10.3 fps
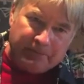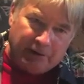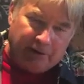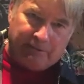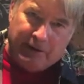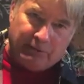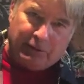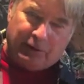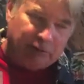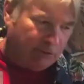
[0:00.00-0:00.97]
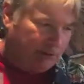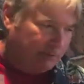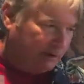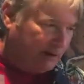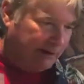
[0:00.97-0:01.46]
You can make it with good
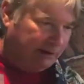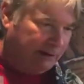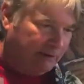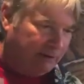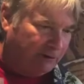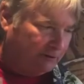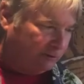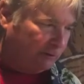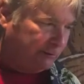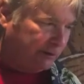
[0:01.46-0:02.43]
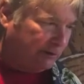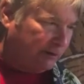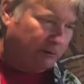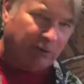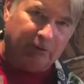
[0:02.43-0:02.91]
rums. I love these two
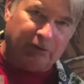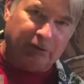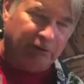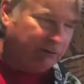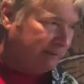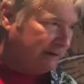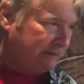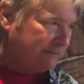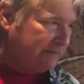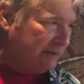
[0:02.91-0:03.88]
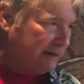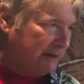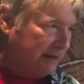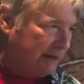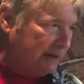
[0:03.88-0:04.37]
Bacardi rums to use them in,
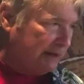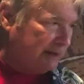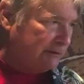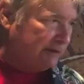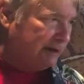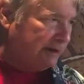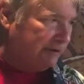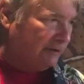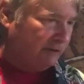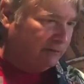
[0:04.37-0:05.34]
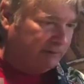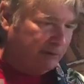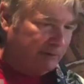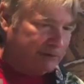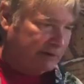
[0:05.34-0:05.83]
and you can get these pretty
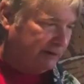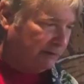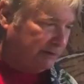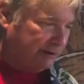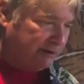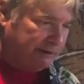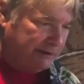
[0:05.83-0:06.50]
much anywhere.